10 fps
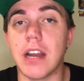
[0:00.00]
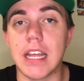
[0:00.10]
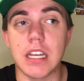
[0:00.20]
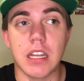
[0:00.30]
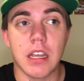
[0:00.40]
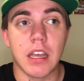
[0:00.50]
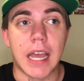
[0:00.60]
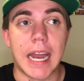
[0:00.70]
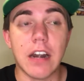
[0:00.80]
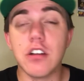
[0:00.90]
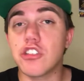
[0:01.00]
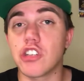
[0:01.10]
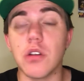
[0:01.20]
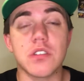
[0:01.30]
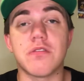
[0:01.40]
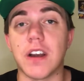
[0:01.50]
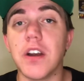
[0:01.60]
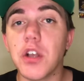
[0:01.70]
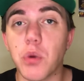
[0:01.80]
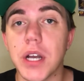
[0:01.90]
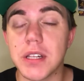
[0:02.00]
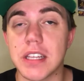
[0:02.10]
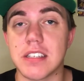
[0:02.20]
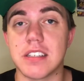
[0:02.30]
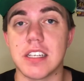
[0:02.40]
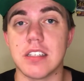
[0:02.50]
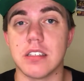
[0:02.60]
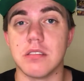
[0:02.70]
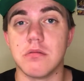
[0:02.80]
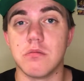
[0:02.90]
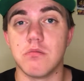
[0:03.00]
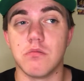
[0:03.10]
And Erik Jones very quickly this season